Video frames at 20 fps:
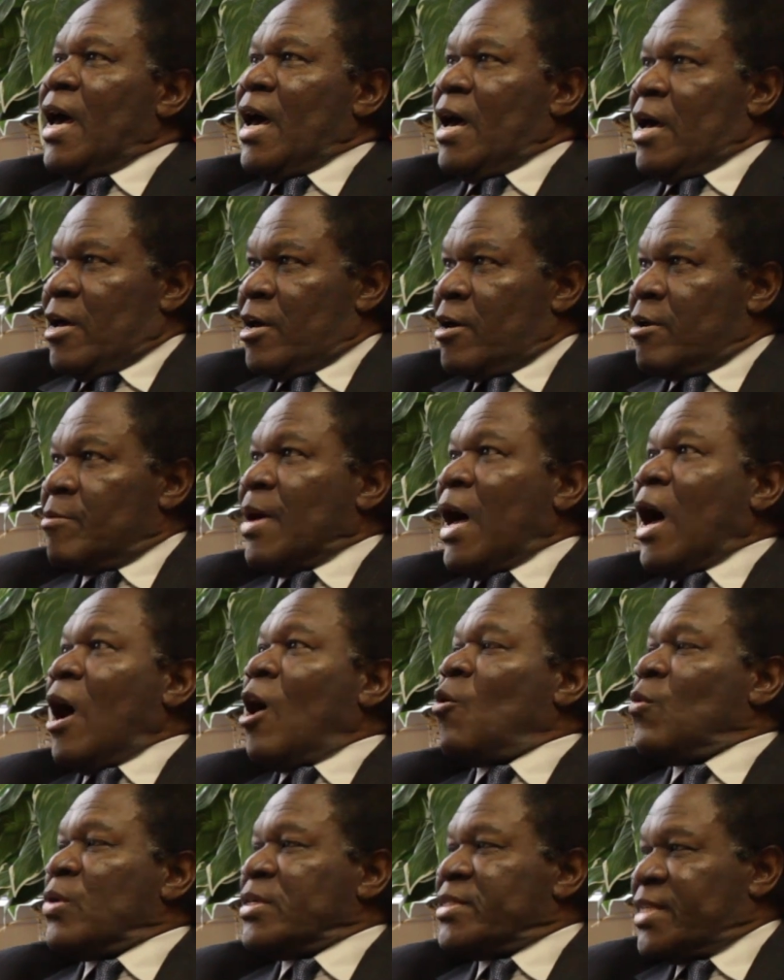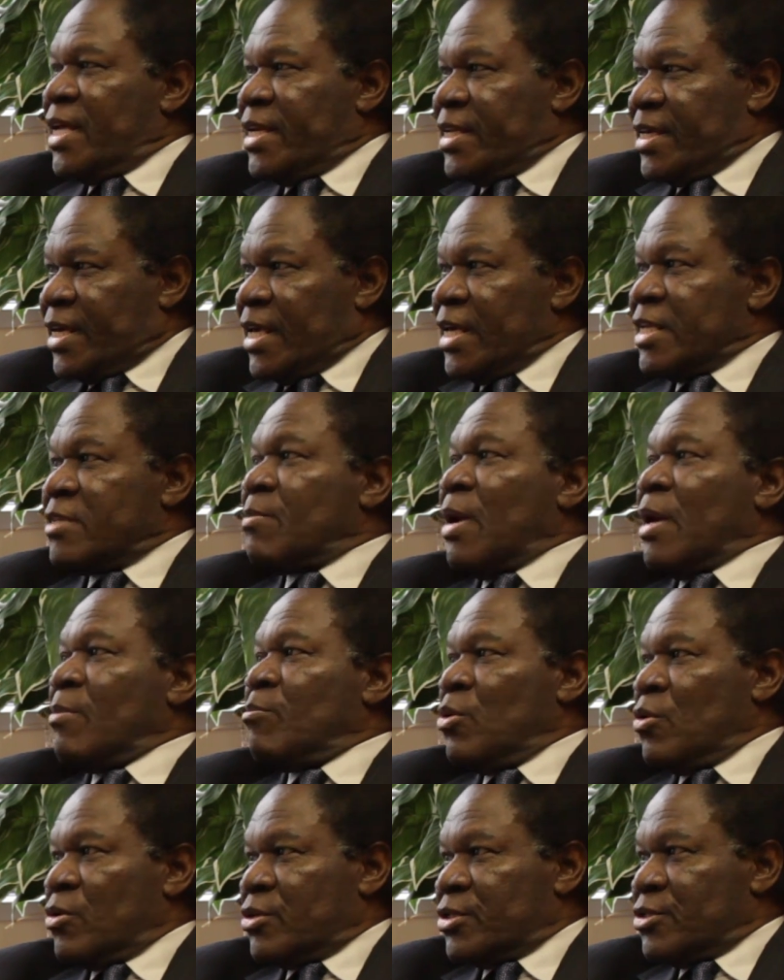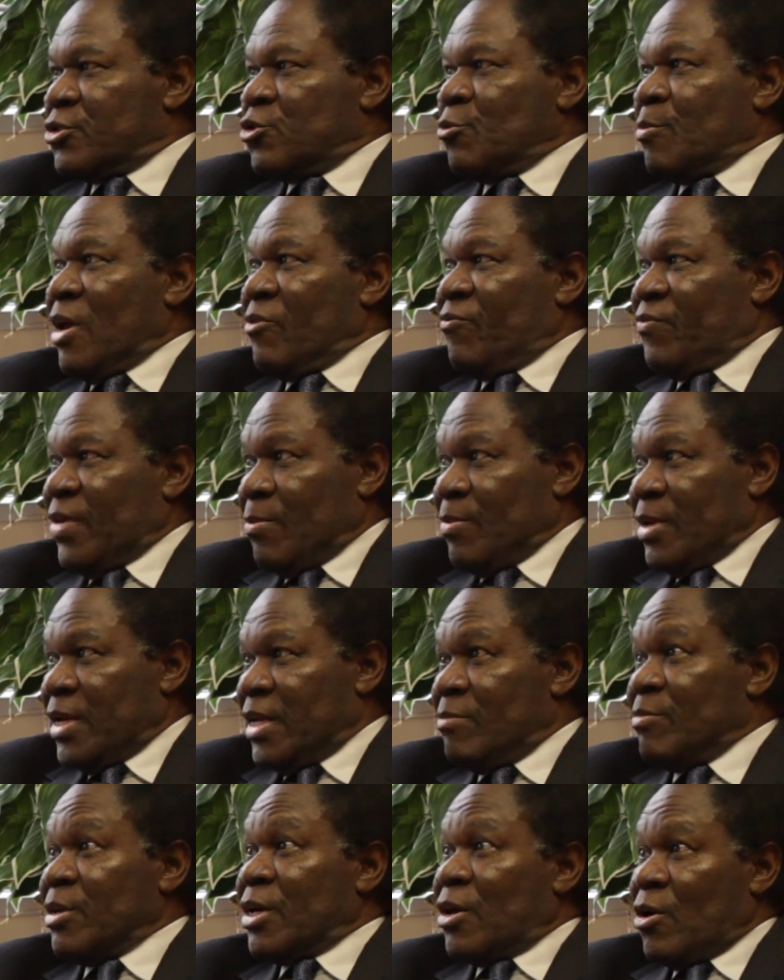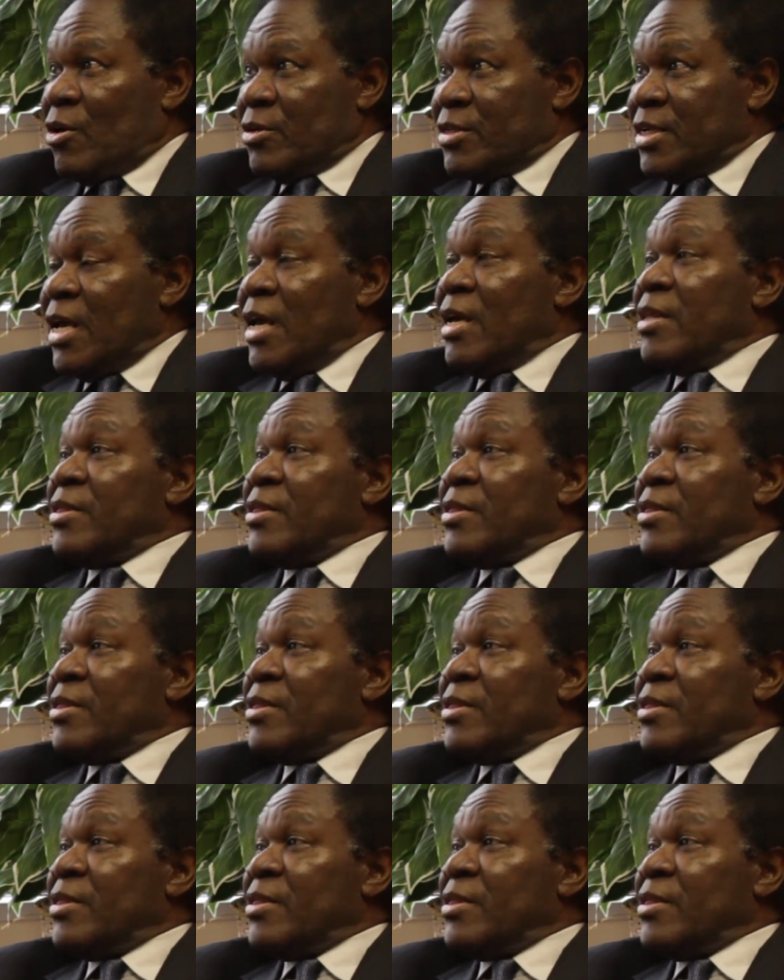I always dedicate my books to my family, because